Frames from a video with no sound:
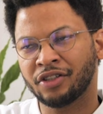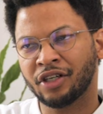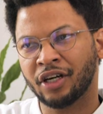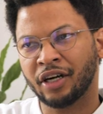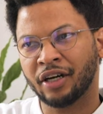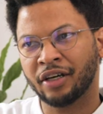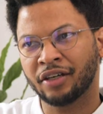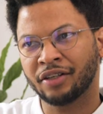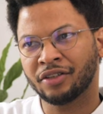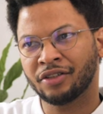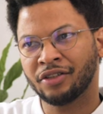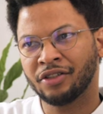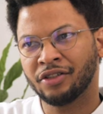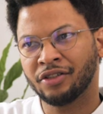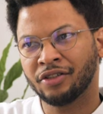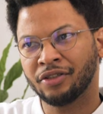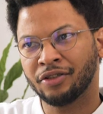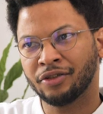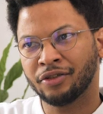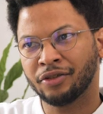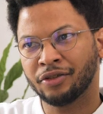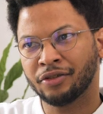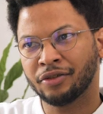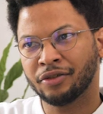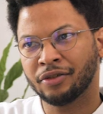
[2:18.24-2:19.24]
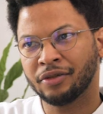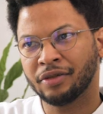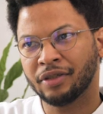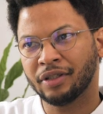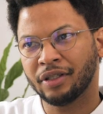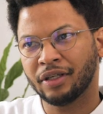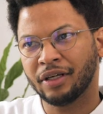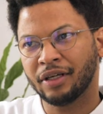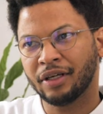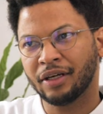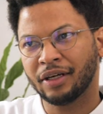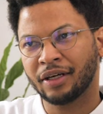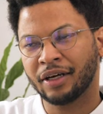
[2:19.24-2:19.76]
trying to
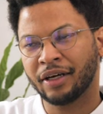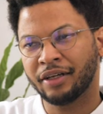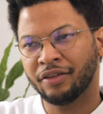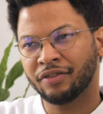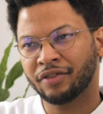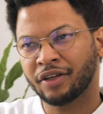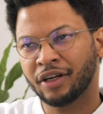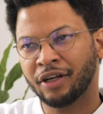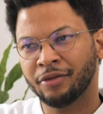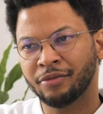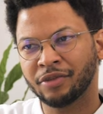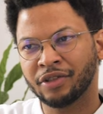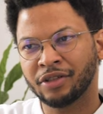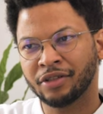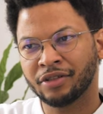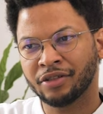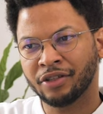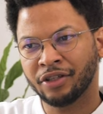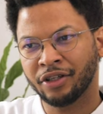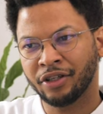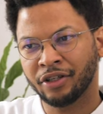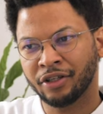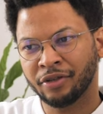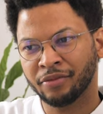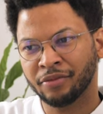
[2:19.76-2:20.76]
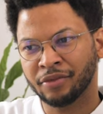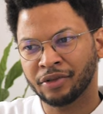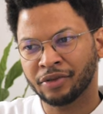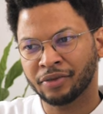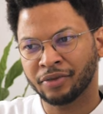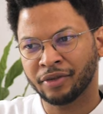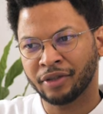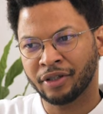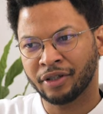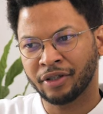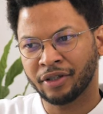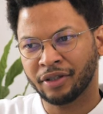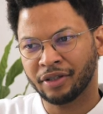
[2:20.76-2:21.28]
kind of come to terms
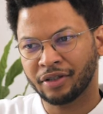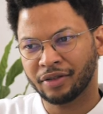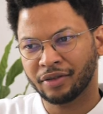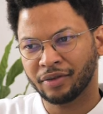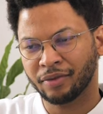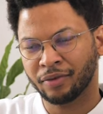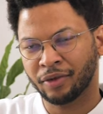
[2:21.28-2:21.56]
with